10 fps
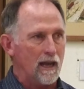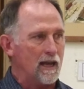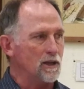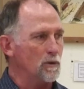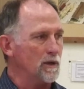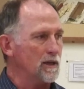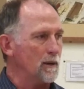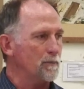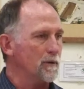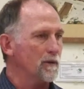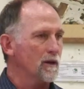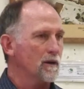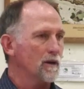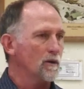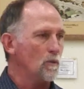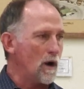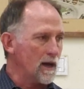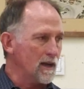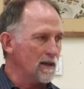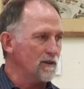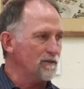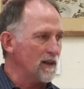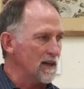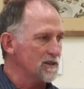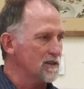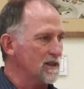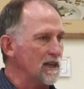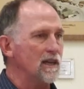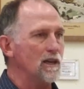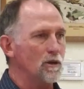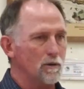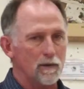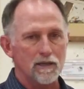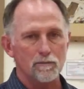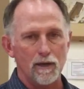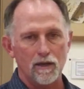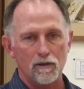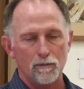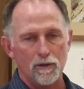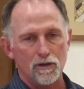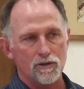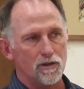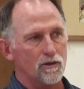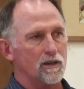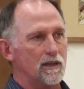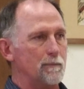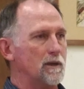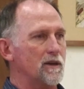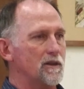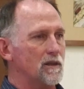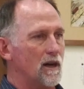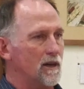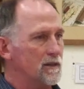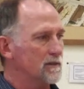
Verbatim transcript: and you end up walking in the flesh, thinking you can mix and mingle them, and you're still condemned under the law.